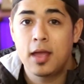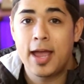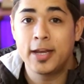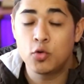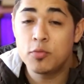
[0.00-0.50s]

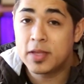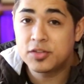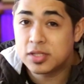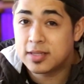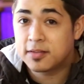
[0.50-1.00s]
I know we
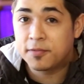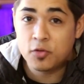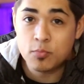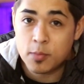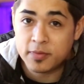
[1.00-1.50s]
mentioned this a
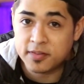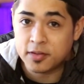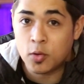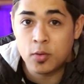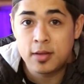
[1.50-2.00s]
few moments
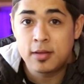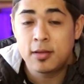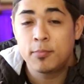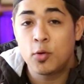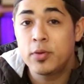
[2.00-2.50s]
ago,
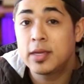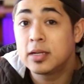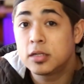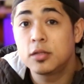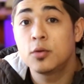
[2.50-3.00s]
but we can
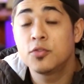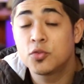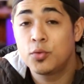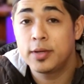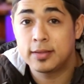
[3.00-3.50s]
close
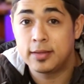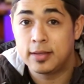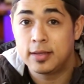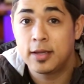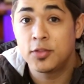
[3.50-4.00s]
quickly,
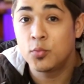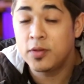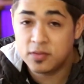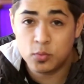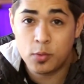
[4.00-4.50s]
and the
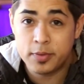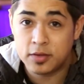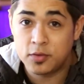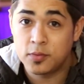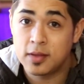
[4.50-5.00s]
reason why we
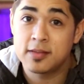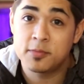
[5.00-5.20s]
can do that is